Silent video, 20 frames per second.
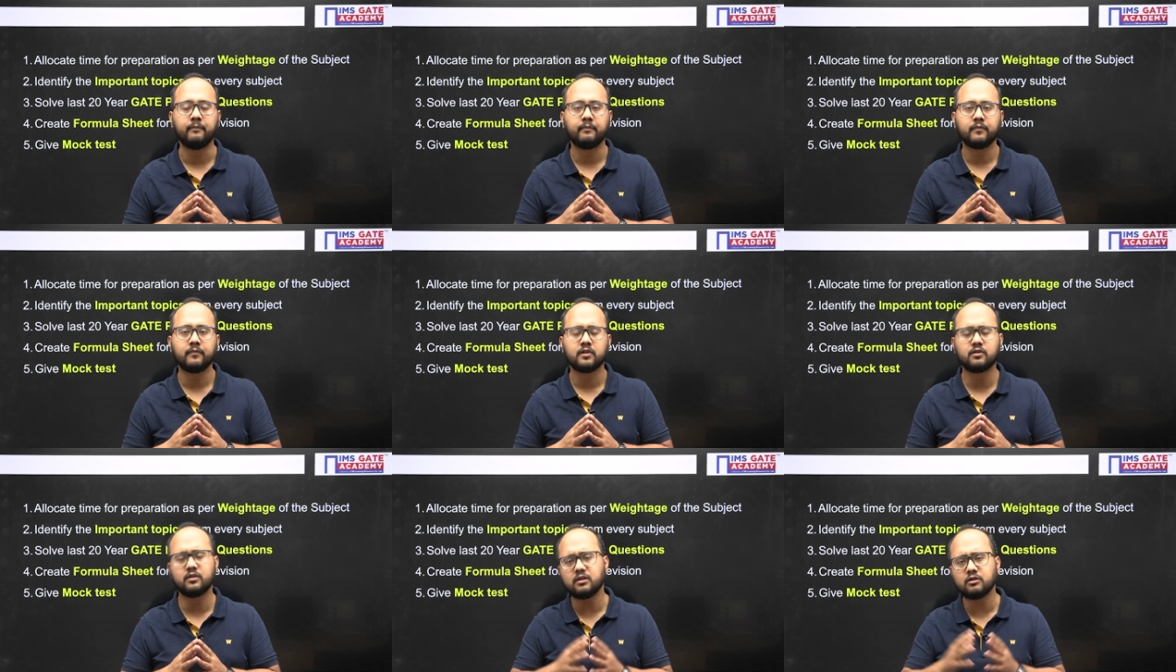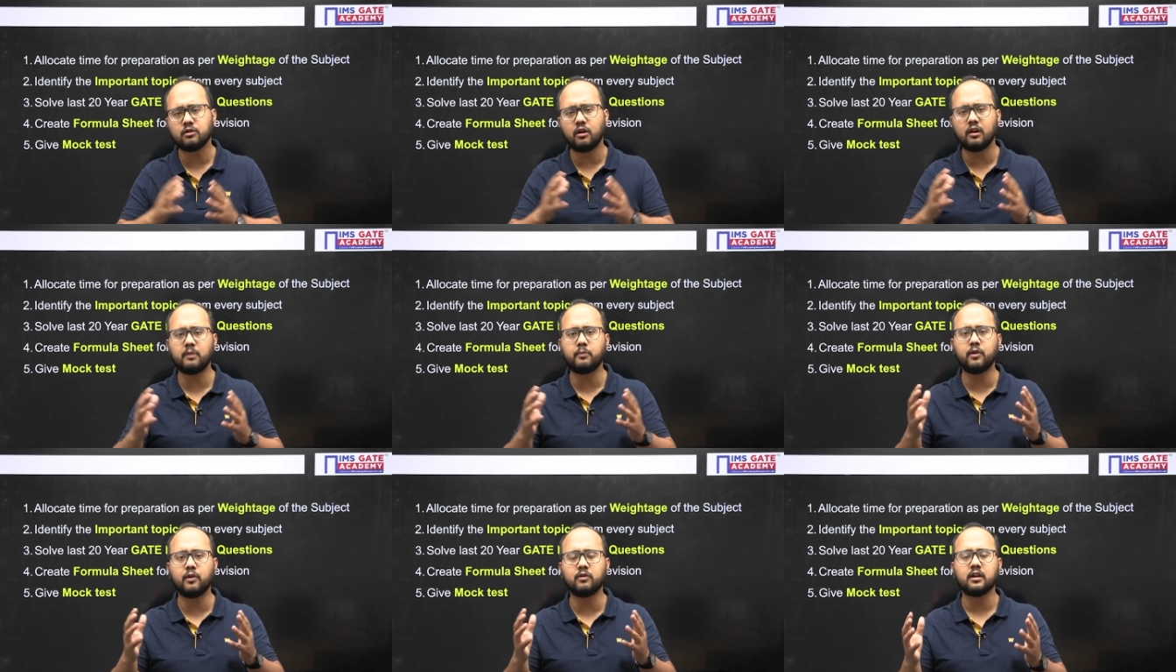So it's all
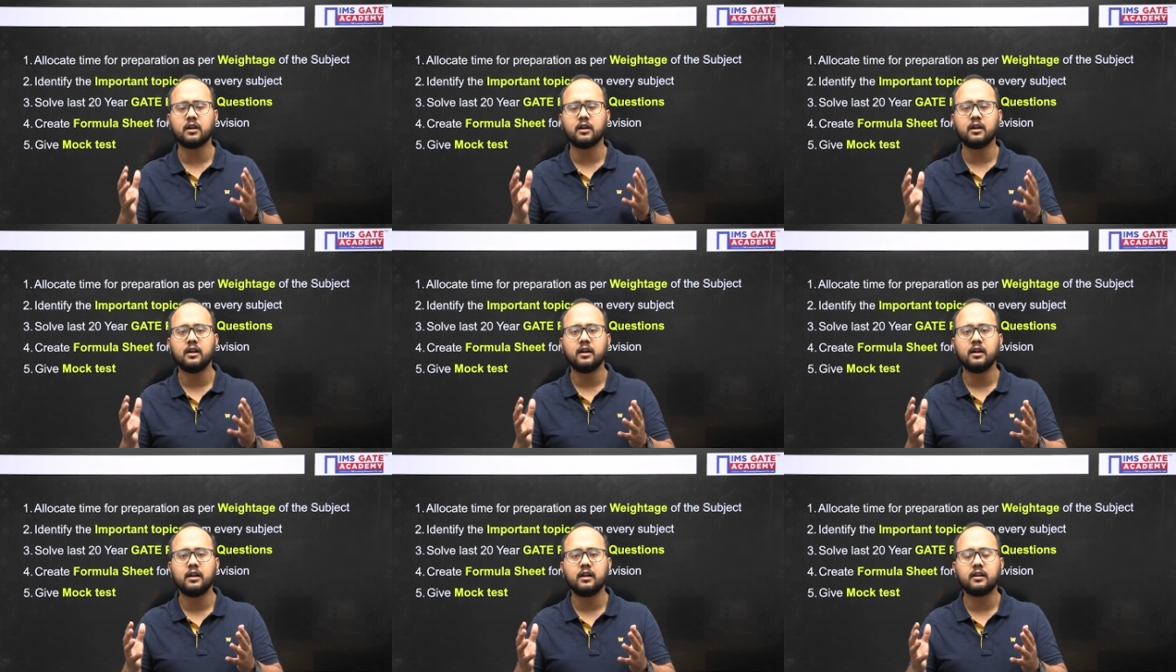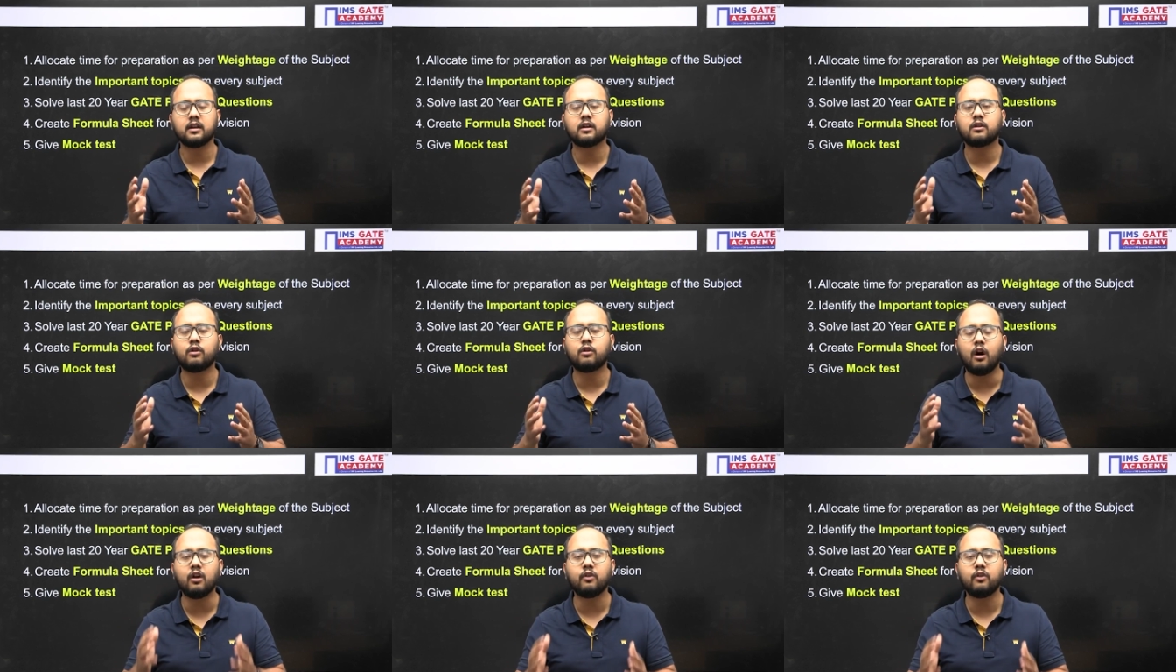about the
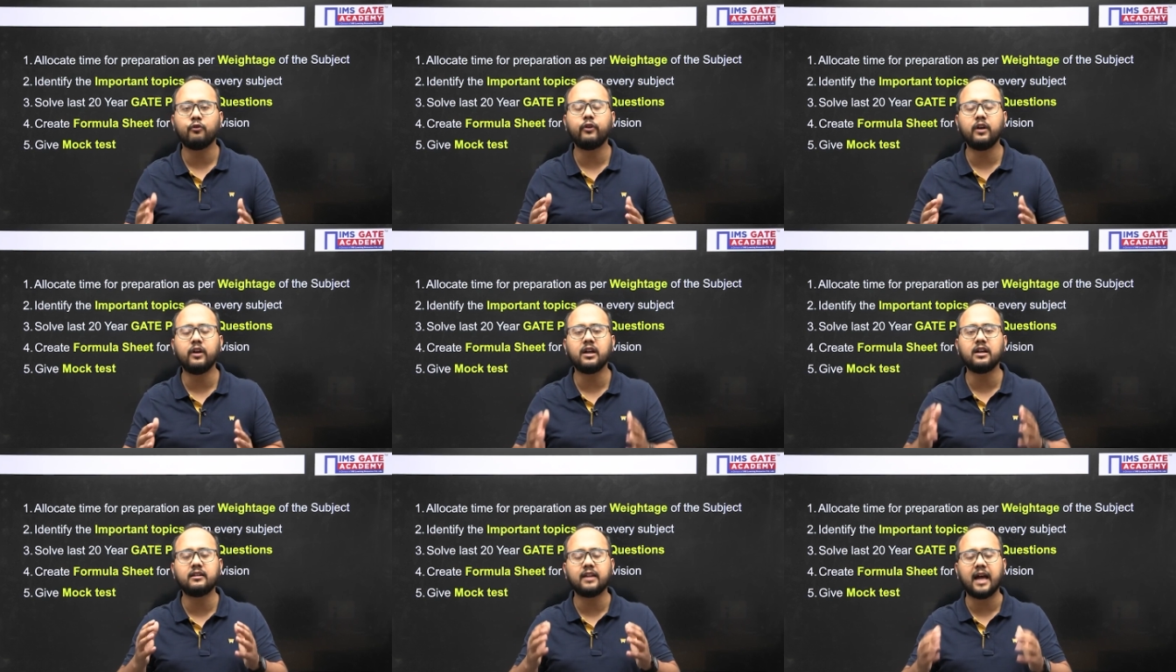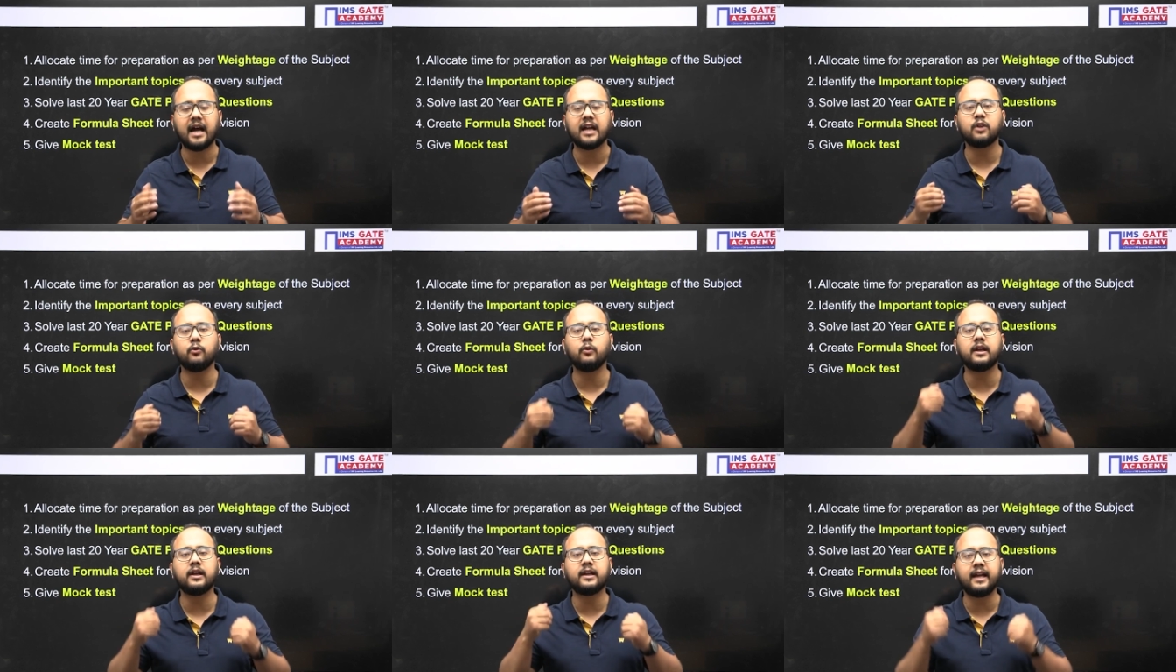confidence that you
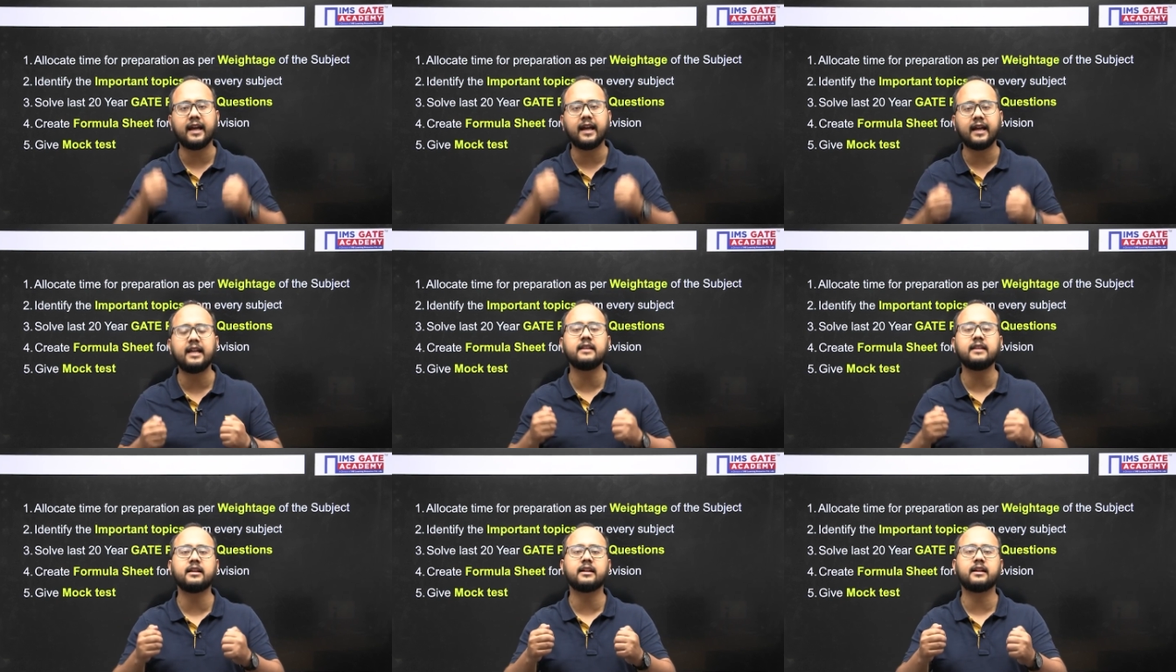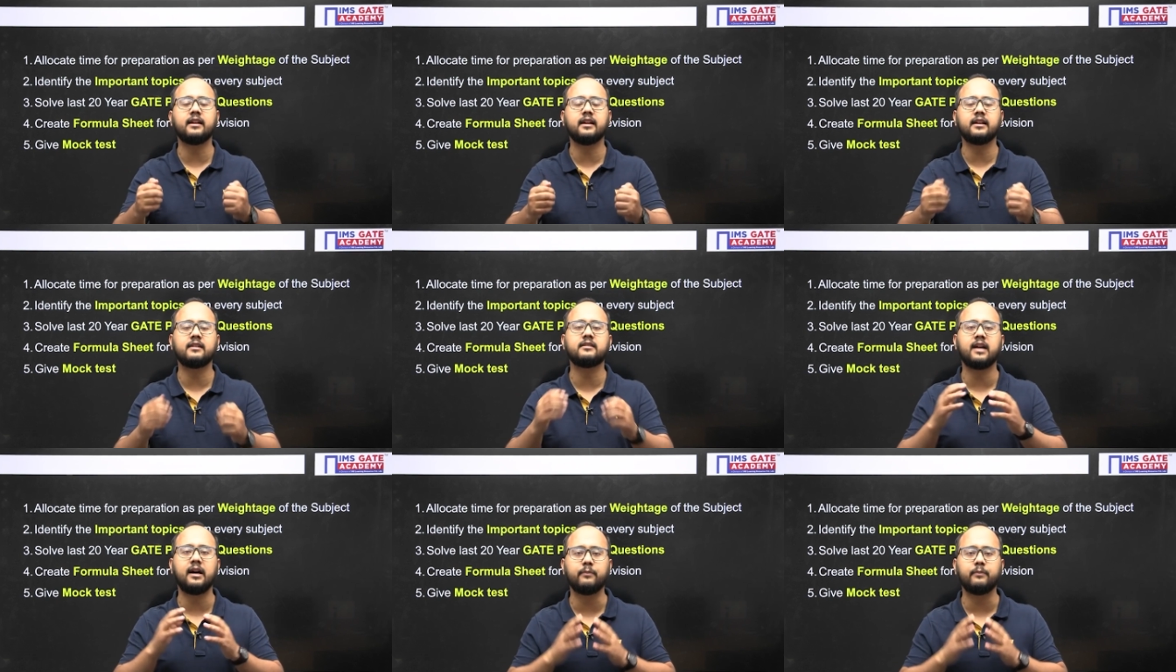will carry in the
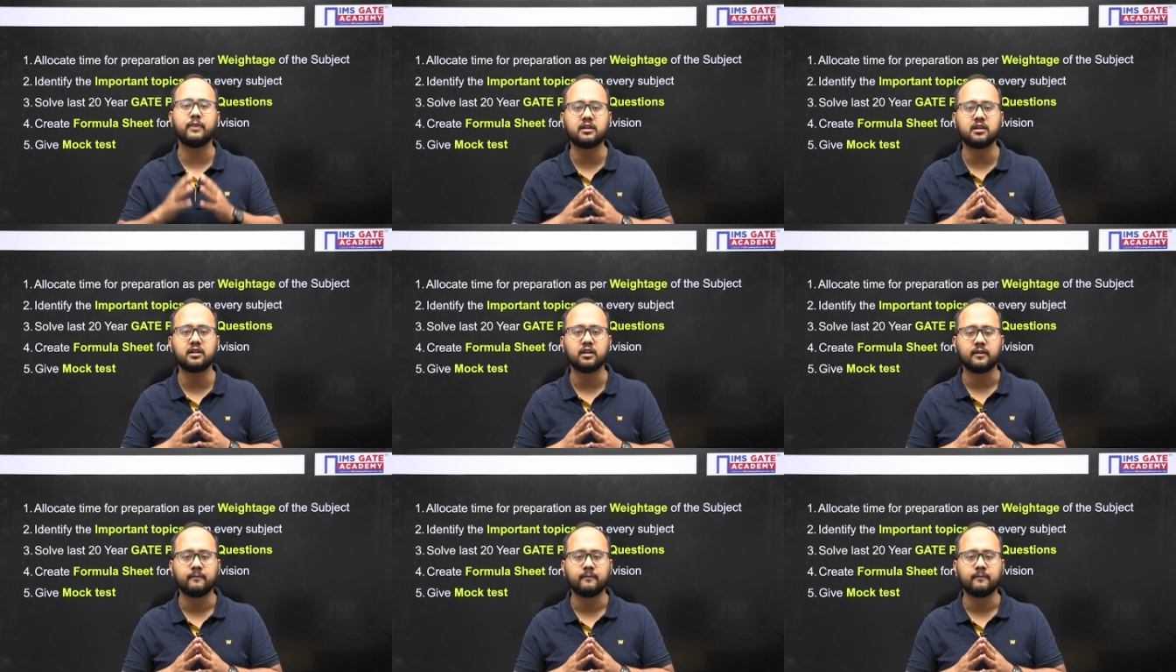examination.